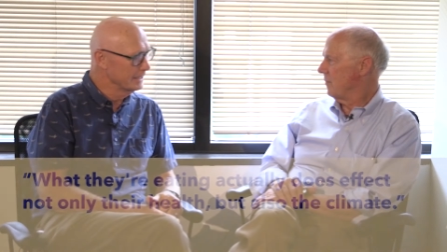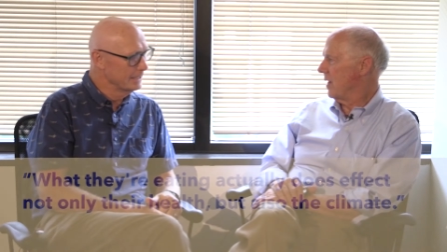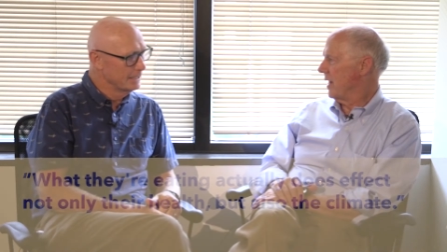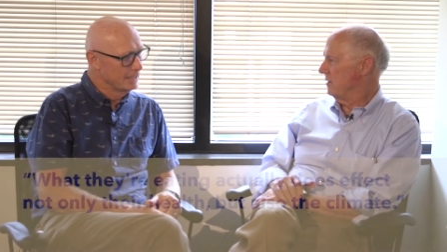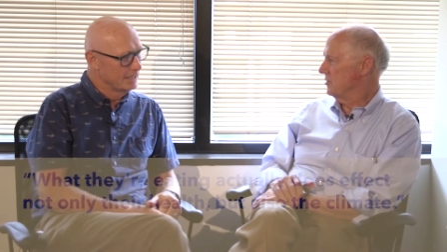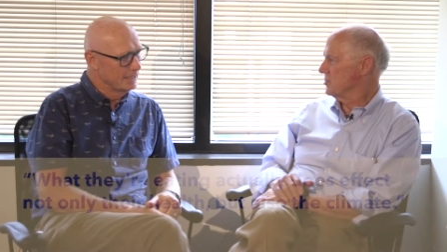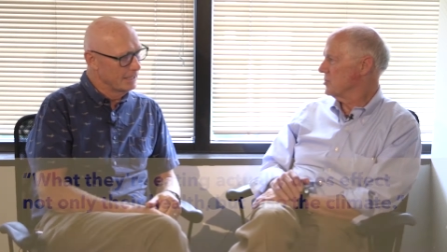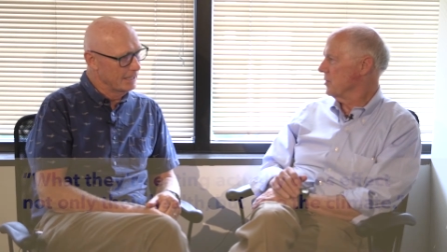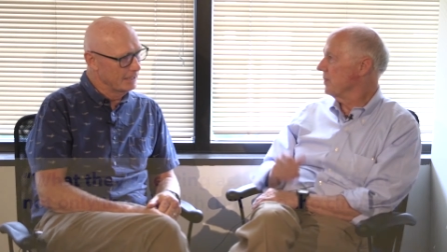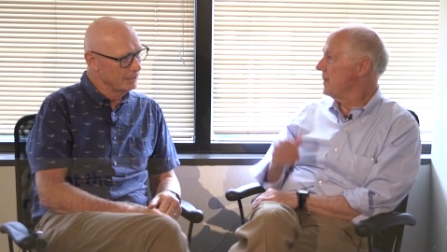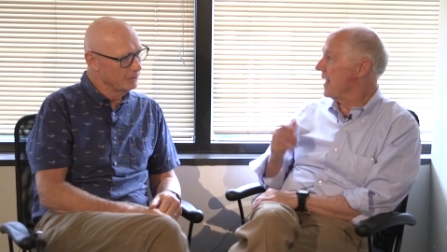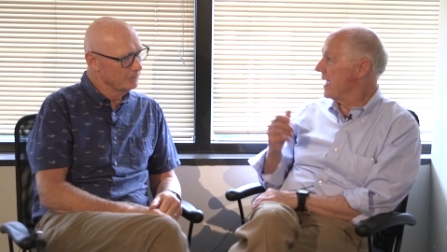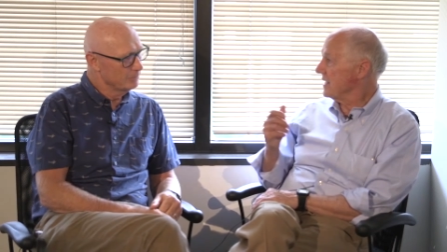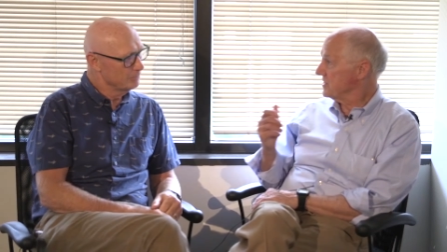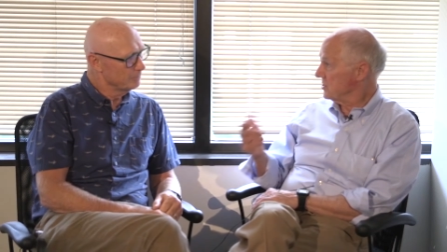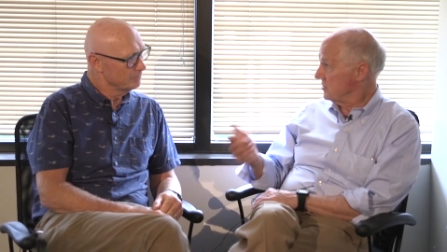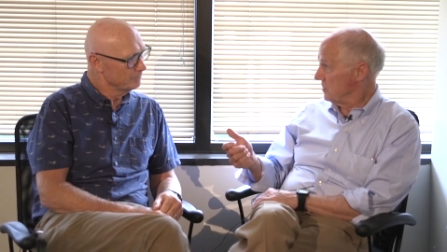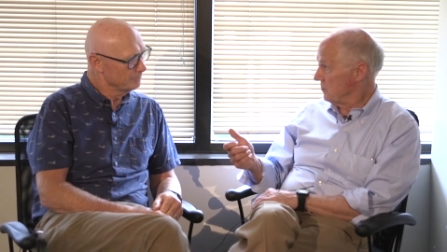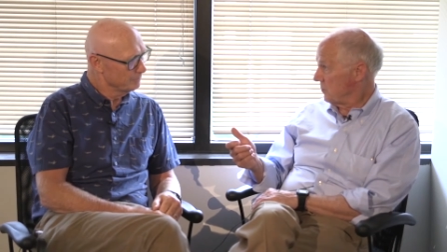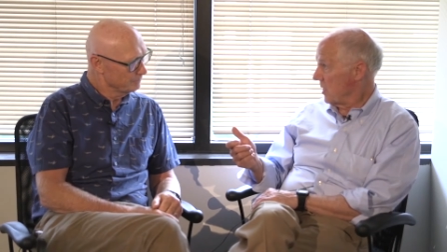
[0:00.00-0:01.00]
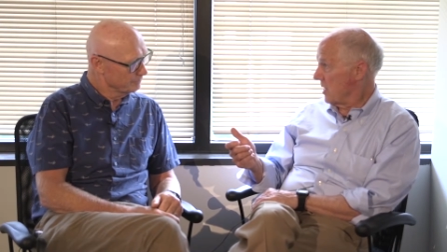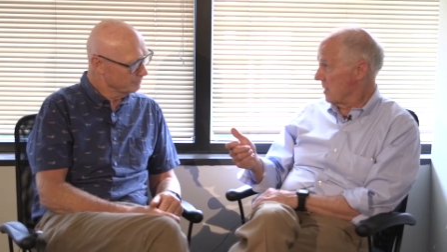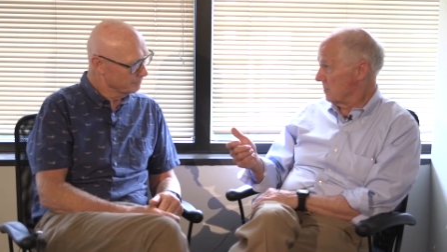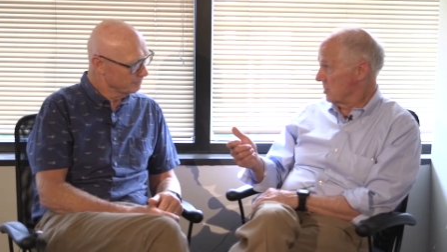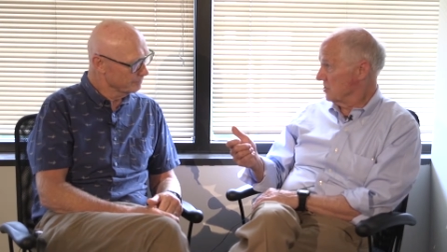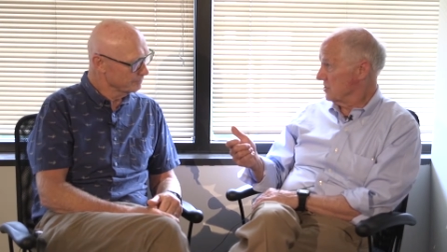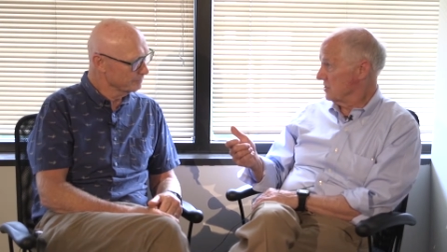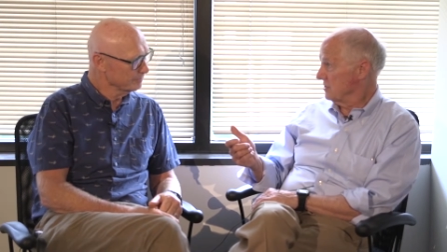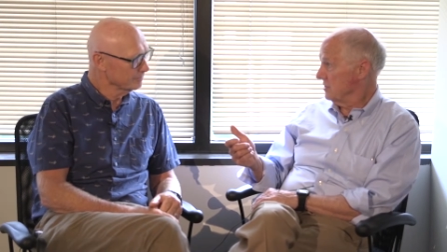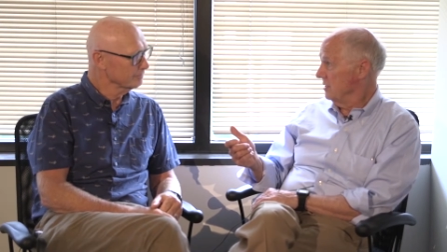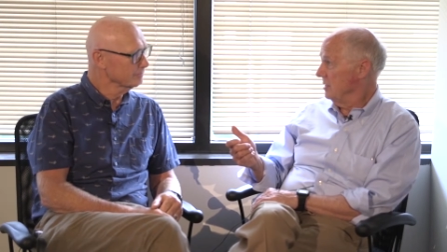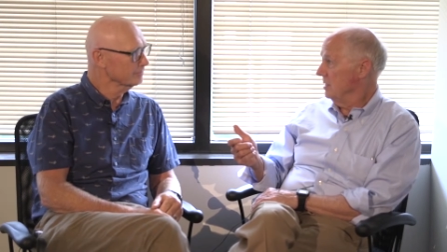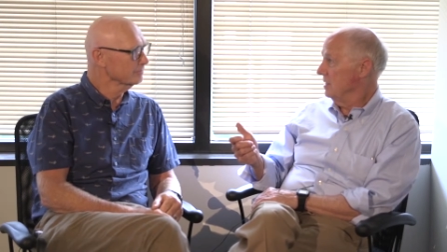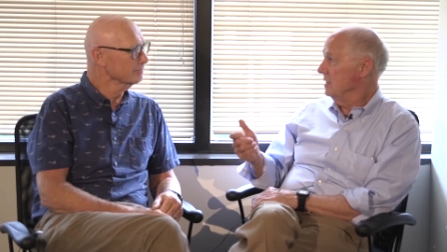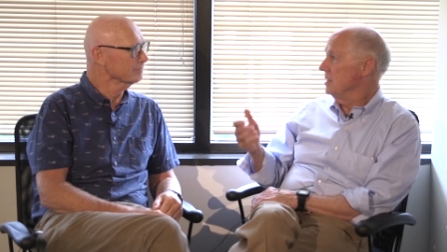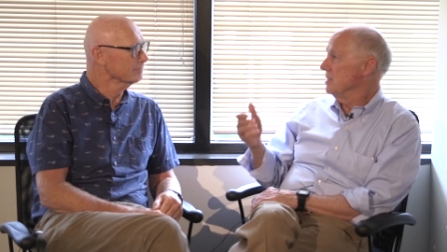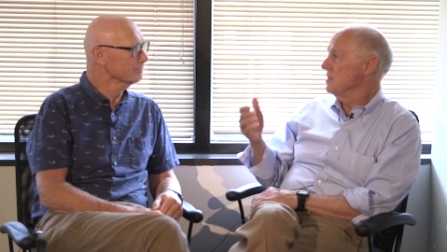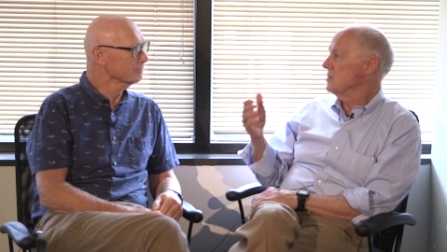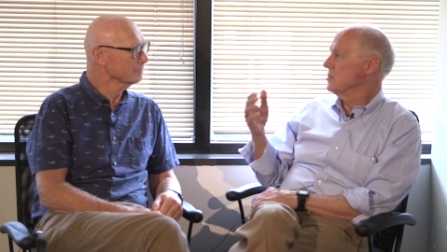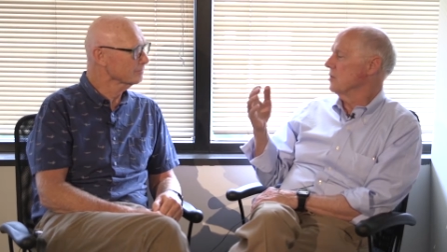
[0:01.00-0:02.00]
Right, so that's the promise.
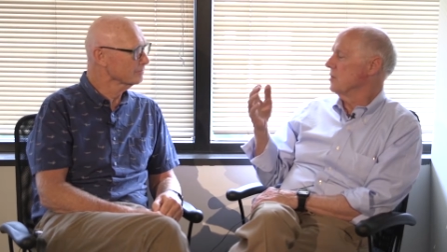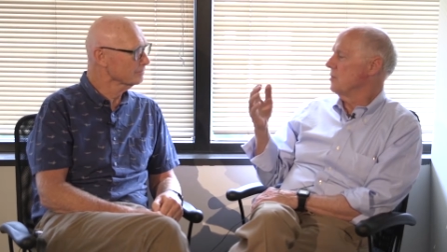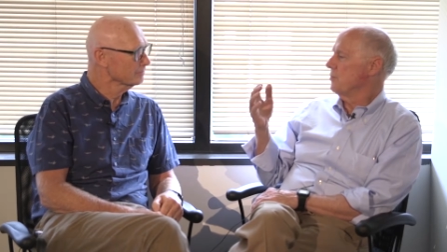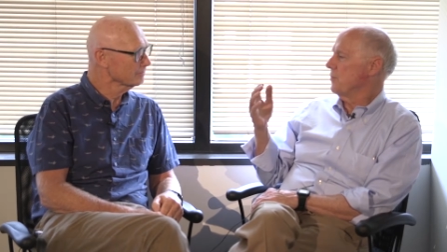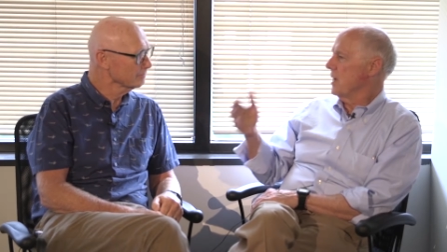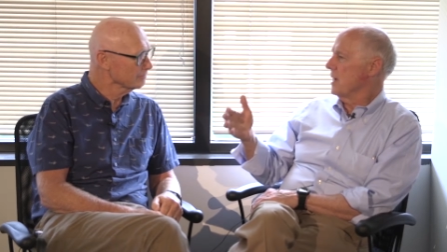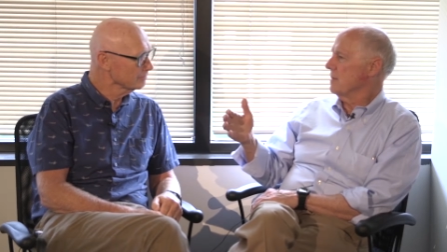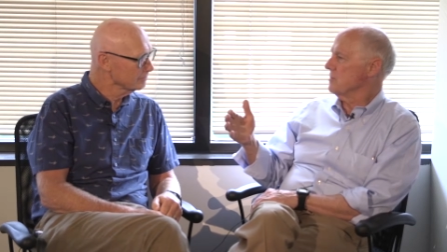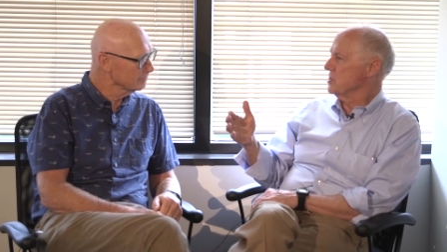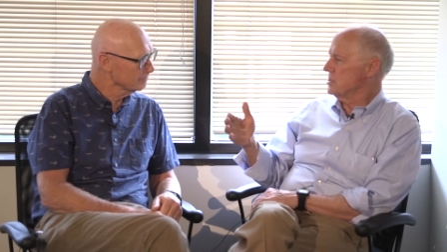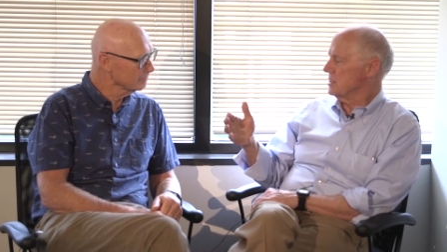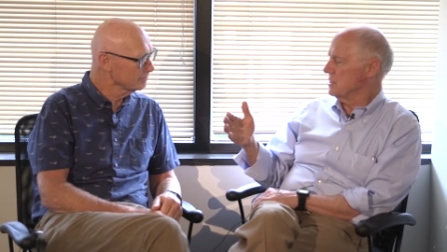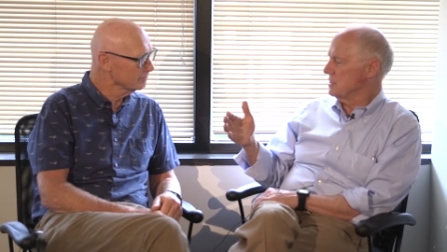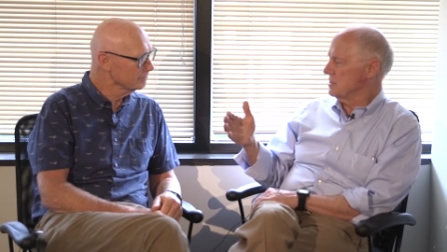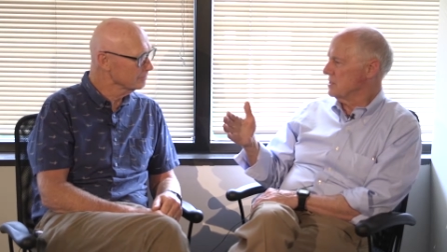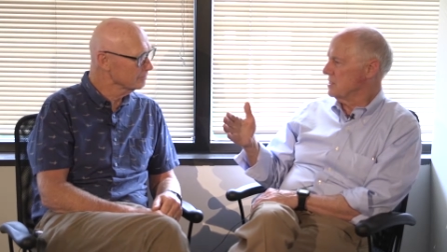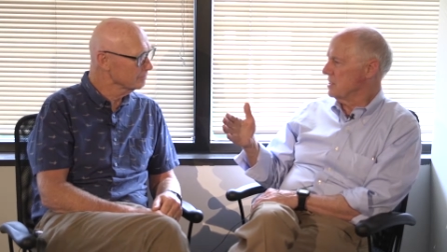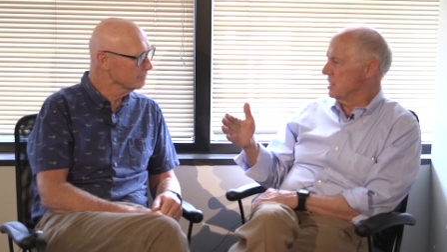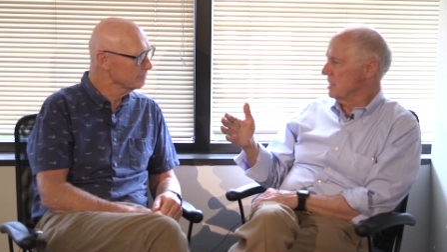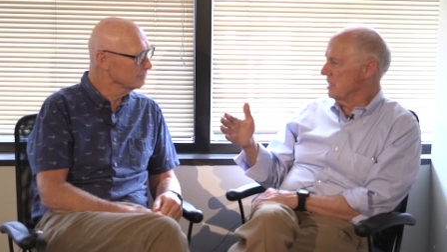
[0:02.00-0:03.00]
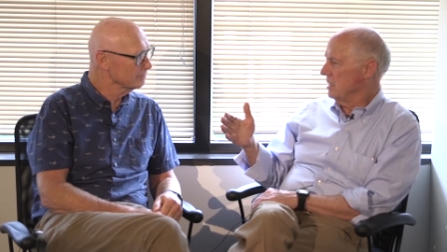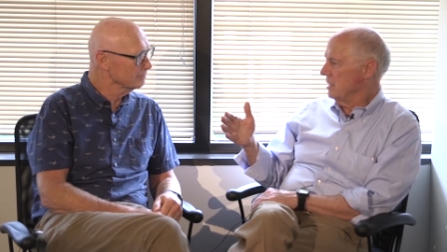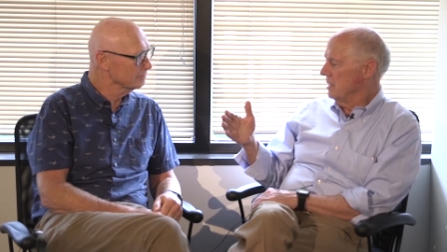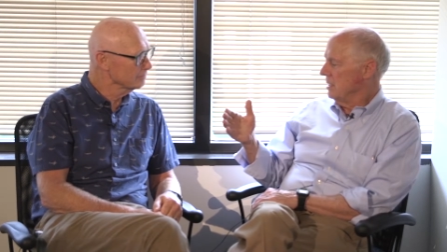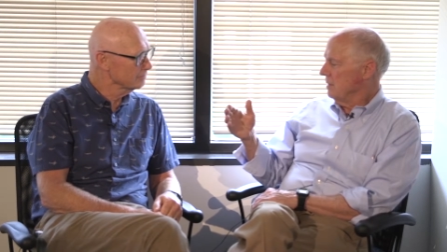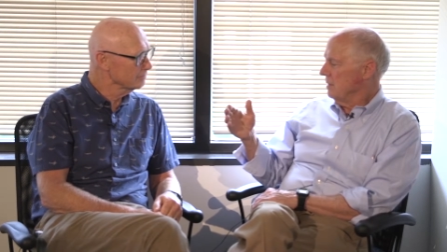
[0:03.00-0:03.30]
So the promise is that